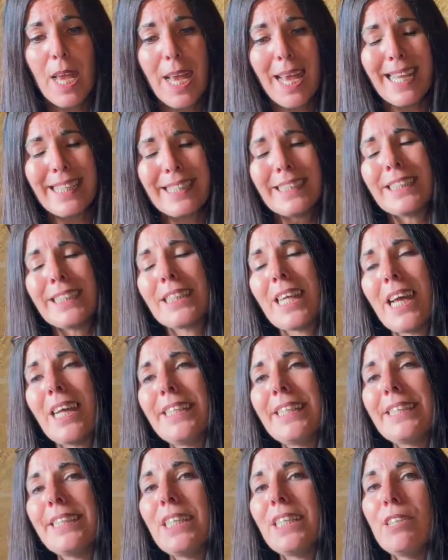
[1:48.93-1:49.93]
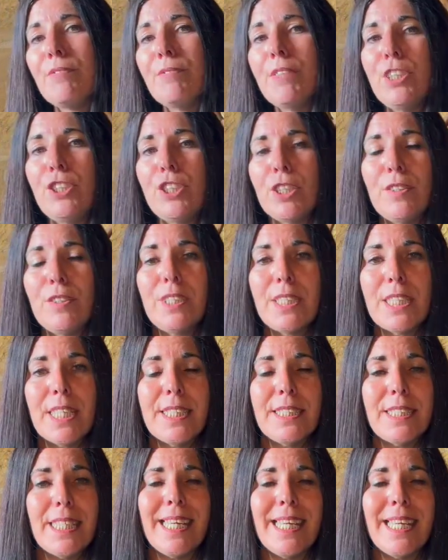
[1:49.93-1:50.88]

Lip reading: Anxiety reduces.